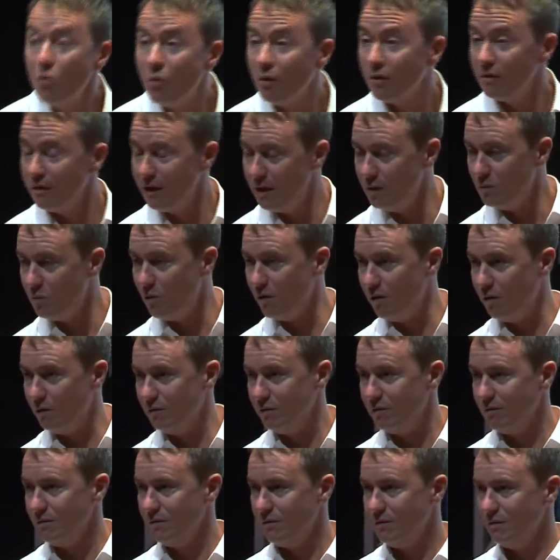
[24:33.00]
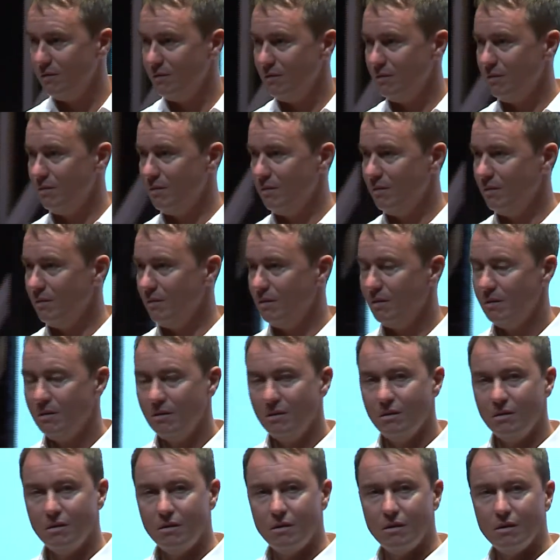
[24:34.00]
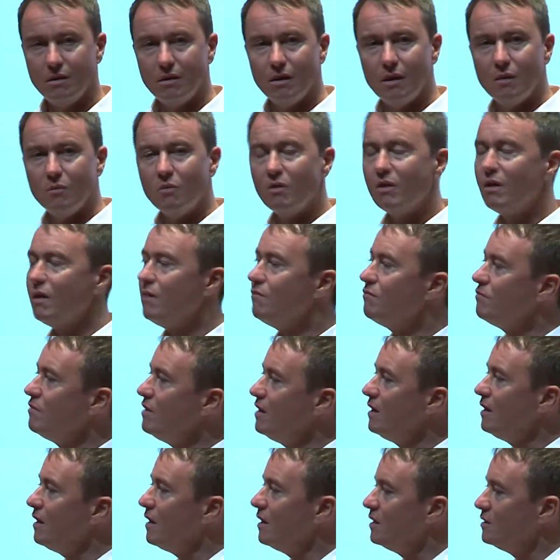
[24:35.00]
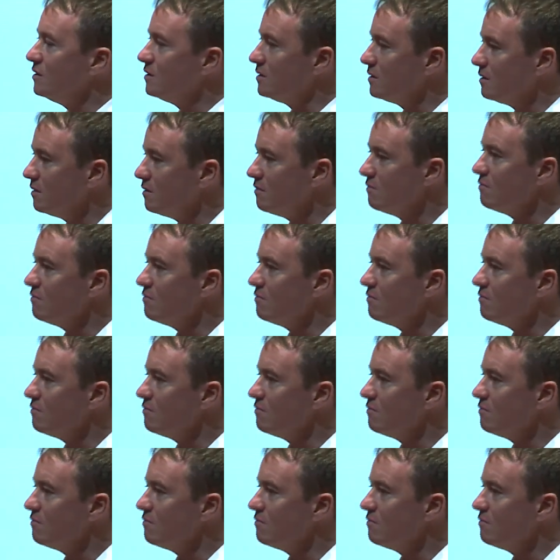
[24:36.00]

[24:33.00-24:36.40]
what they want. And what I've realized